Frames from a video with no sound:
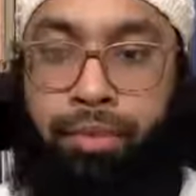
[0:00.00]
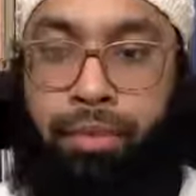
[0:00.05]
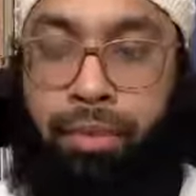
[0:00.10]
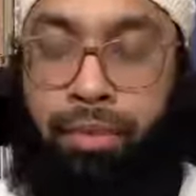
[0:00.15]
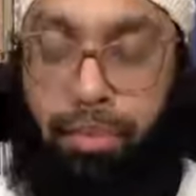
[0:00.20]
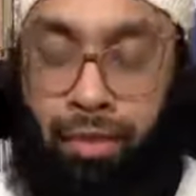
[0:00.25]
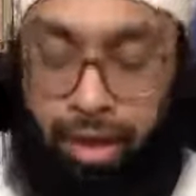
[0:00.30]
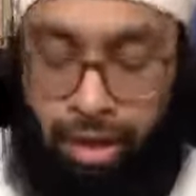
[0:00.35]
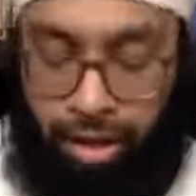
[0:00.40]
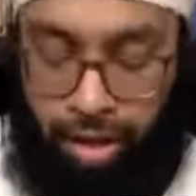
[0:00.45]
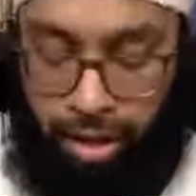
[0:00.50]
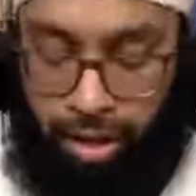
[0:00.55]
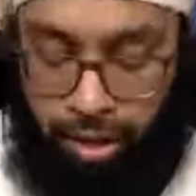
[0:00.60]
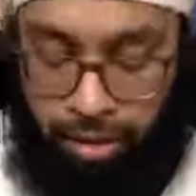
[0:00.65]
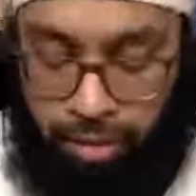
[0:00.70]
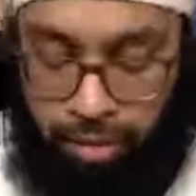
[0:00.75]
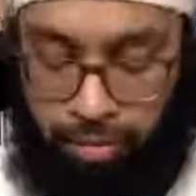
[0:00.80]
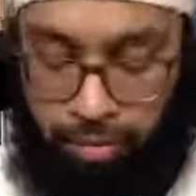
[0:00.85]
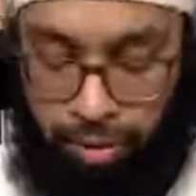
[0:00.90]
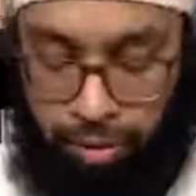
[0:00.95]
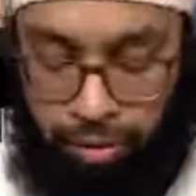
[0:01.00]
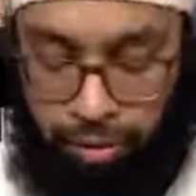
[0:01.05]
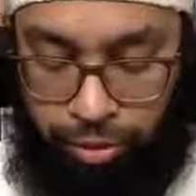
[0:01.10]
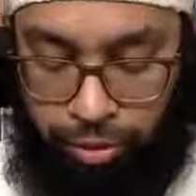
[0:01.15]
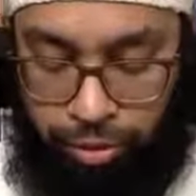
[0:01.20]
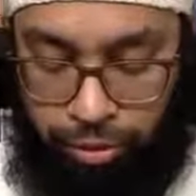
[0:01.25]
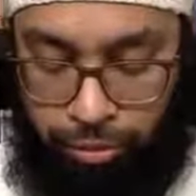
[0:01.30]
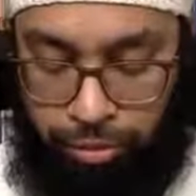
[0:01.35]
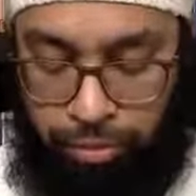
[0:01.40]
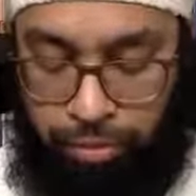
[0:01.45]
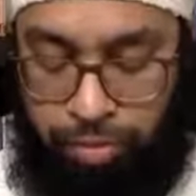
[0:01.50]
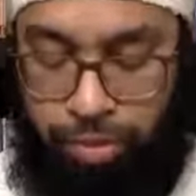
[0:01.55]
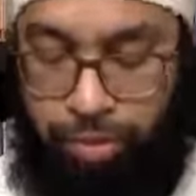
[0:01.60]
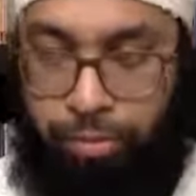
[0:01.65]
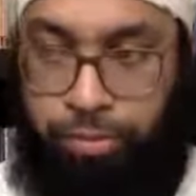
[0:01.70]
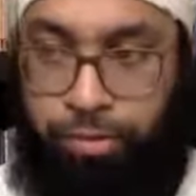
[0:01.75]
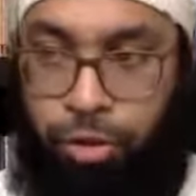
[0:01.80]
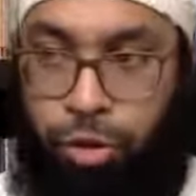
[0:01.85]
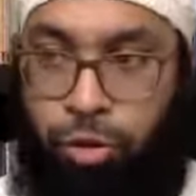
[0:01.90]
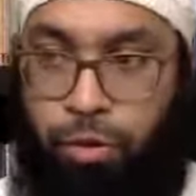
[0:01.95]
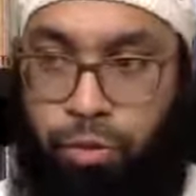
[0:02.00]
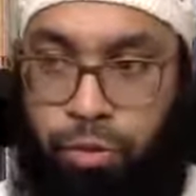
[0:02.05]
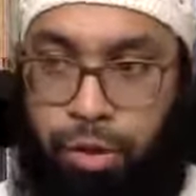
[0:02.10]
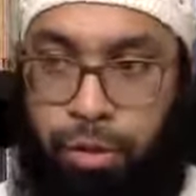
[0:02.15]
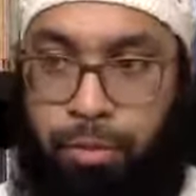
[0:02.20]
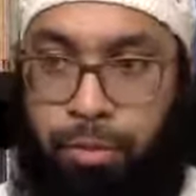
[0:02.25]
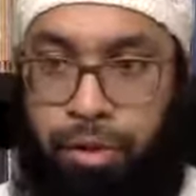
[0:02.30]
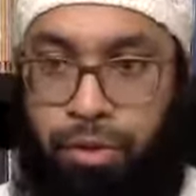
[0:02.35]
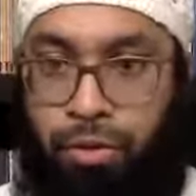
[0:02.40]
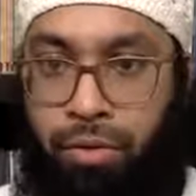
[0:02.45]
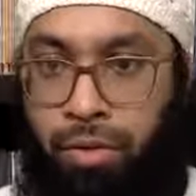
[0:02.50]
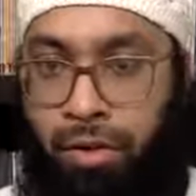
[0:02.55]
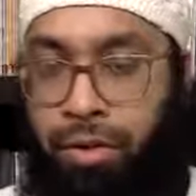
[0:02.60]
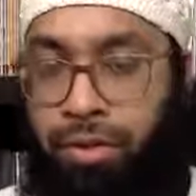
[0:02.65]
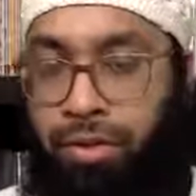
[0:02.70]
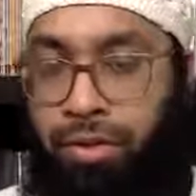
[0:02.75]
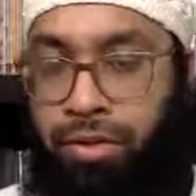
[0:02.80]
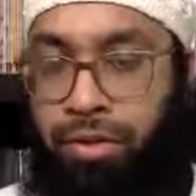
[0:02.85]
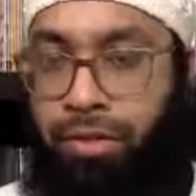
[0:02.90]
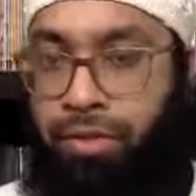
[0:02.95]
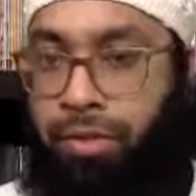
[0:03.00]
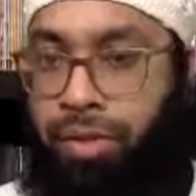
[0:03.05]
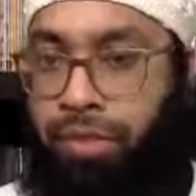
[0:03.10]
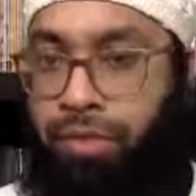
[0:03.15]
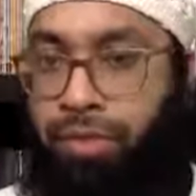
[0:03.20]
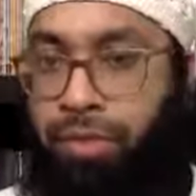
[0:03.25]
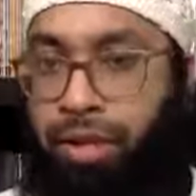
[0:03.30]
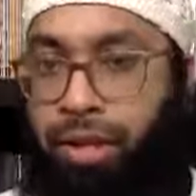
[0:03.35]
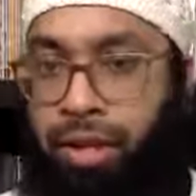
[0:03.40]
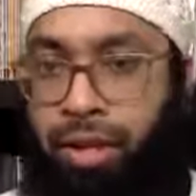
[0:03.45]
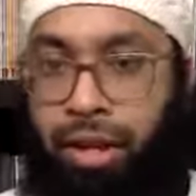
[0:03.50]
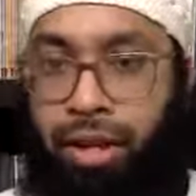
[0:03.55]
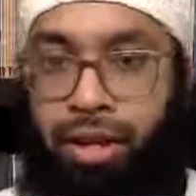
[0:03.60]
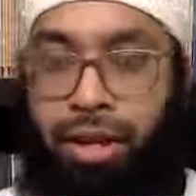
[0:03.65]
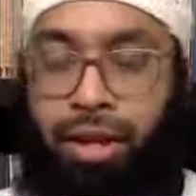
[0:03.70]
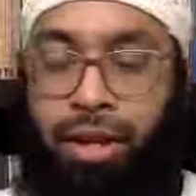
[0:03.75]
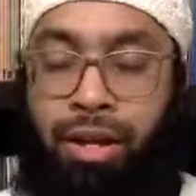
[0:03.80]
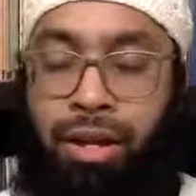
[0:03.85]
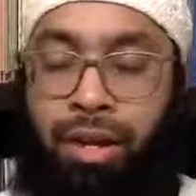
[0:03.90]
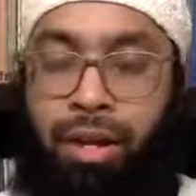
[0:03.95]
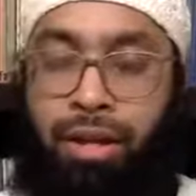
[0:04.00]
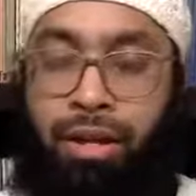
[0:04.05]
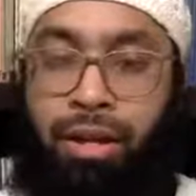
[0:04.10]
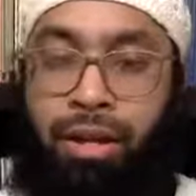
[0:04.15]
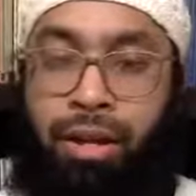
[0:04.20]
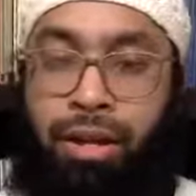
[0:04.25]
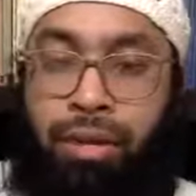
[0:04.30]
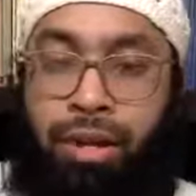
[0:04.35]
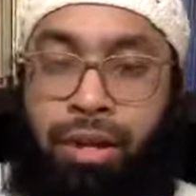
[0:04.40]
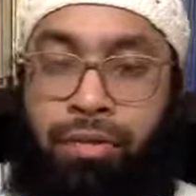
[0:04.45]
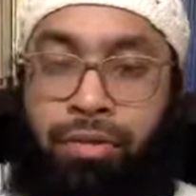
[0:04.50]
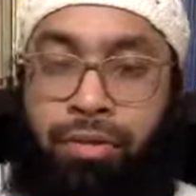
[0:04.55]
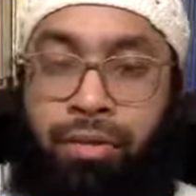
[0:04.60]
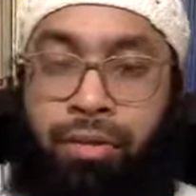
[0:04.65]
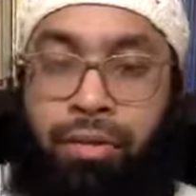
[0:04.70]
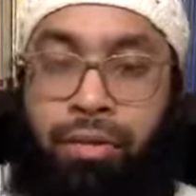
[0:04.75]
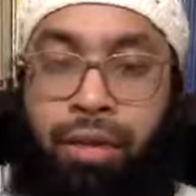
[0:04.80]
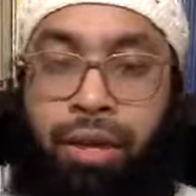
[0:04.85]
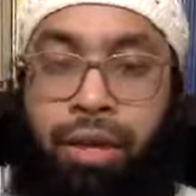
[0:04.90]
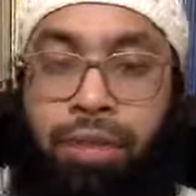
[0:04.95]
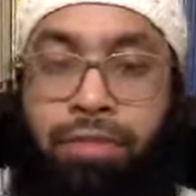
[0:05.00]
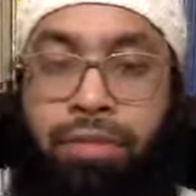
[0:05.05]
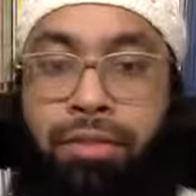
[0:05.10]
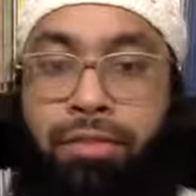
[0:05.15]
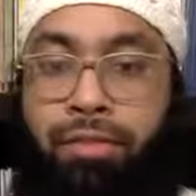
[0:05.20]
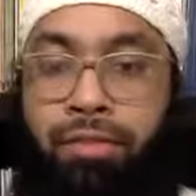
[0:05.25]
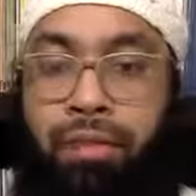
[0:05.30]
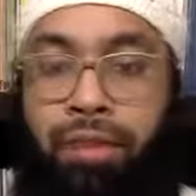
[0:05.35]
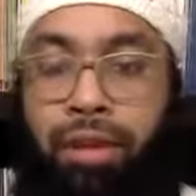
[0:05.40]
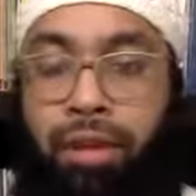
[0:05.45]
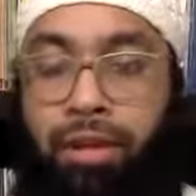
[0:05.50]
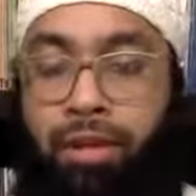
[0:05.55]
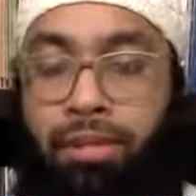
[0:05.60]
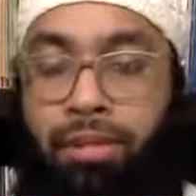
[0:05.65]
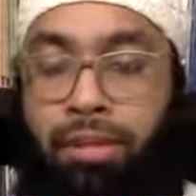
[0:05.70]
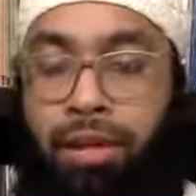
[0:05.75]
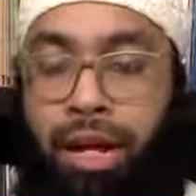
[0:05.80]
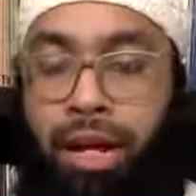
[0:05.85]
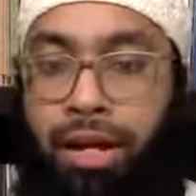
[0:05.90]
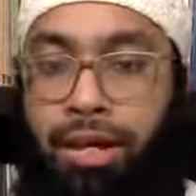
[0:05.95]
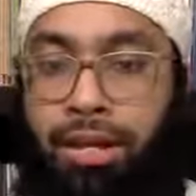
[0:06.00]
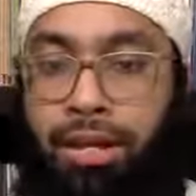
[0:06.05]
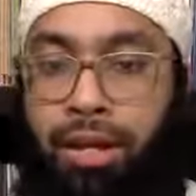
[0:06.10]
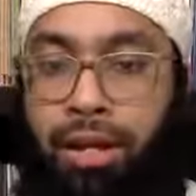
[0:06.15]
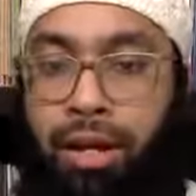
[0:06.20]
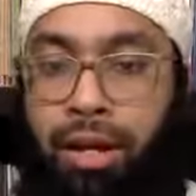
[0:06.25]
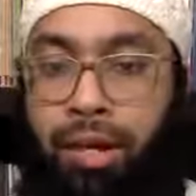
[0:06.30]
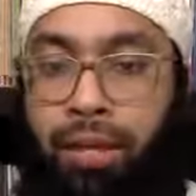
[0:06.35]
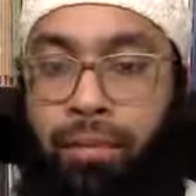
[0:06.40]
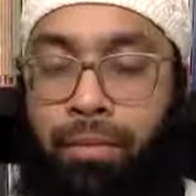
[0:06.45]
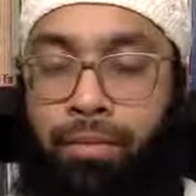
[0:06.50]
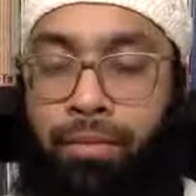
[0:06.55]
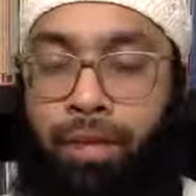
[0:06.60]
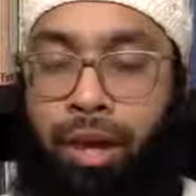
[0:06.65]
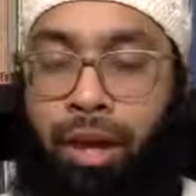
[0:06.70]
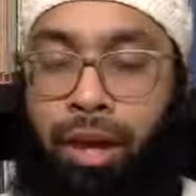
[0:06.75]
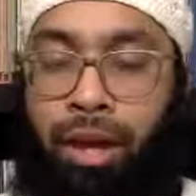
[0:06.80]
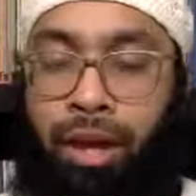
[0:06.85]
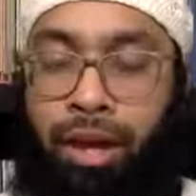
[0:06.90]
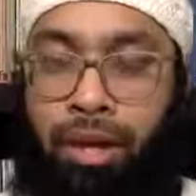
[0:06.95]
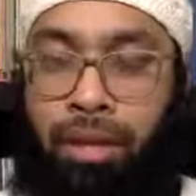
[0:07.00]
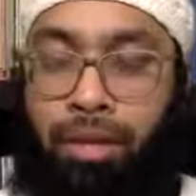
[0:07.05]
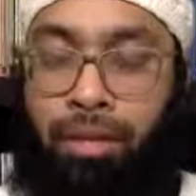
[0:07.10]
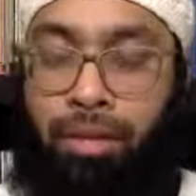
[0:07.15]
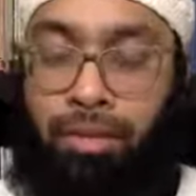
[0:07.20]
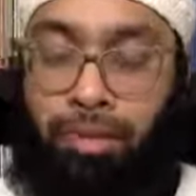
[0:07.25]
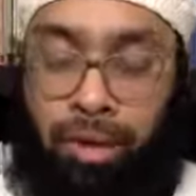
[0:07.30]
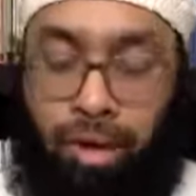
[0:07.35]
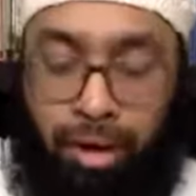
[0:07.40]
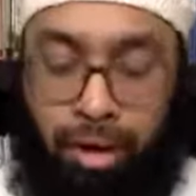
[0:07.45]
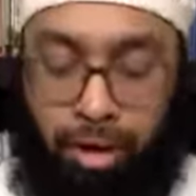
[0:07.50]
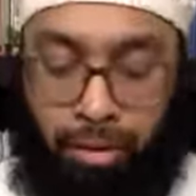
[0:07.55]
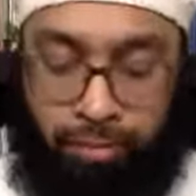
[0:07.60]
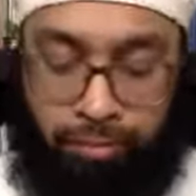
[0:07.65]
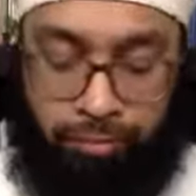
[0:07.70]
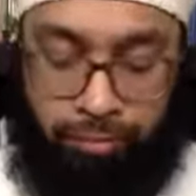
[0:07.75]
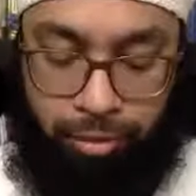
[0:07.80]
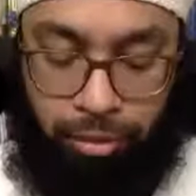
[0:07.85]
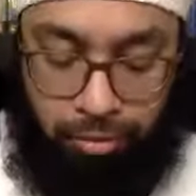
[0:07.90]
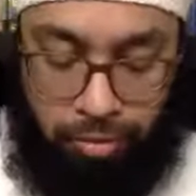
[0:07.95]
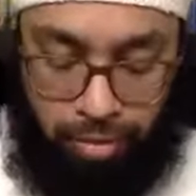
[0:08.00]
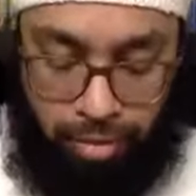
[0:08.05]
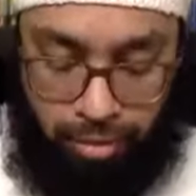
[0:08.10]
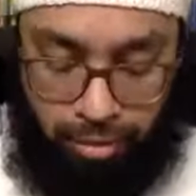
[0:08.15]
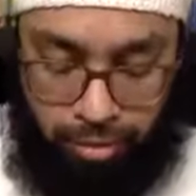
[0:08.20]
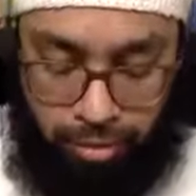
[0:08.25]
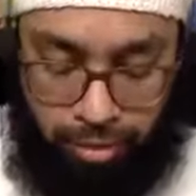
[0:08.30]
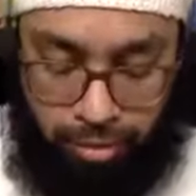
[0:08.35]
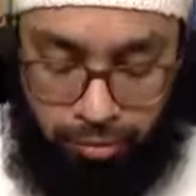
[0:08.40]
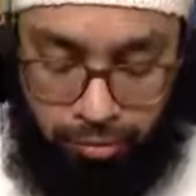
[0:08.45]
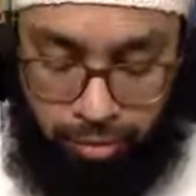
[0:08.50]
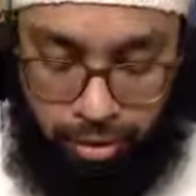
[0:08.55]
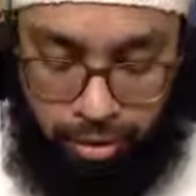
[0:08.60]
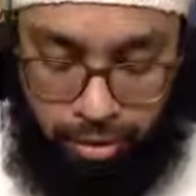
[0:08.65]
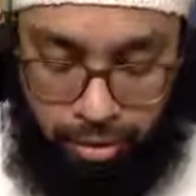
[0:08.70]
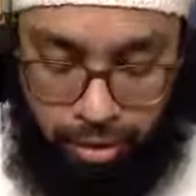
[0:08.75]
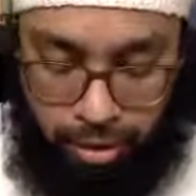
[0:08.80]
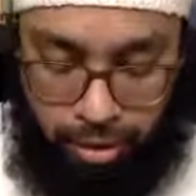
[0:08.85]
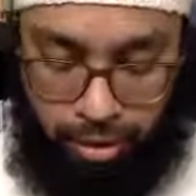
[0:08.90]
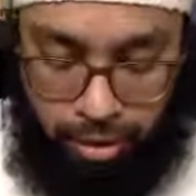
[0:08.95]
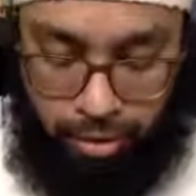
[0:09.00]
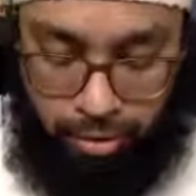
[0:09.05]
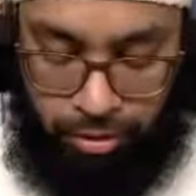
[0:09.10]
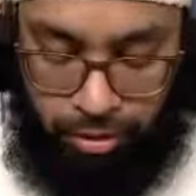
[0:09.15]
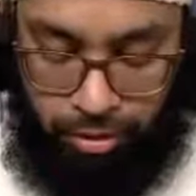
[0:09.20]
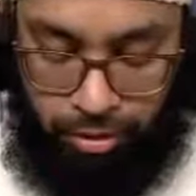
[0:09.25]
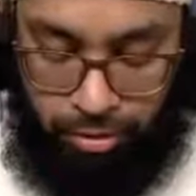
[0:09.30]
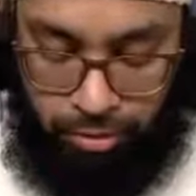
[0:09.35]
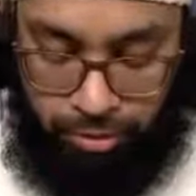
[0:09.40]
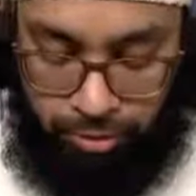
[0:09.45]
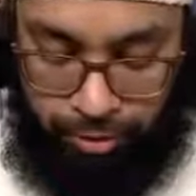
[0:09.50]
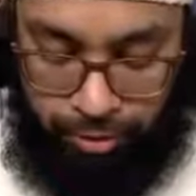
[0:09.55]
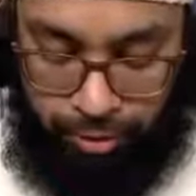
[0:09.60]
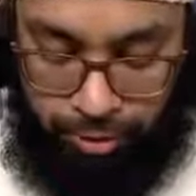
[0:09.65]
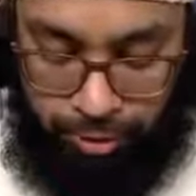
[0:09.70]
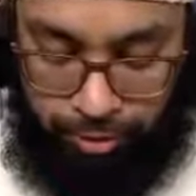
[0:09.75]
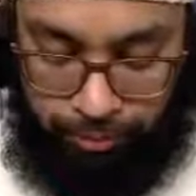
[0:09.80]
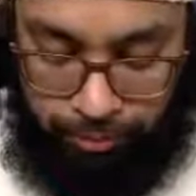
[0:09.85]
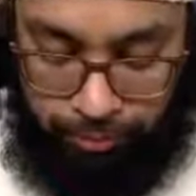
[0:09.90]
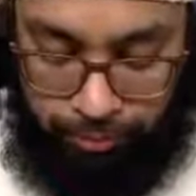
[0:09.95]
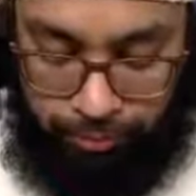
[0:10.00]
Okay, as opposed to two women who are deserving of Jannah in the hereafter. The wife of Fir'aun, Asiya, and Maryam, the mother of Isa alayhi salatu wasalam.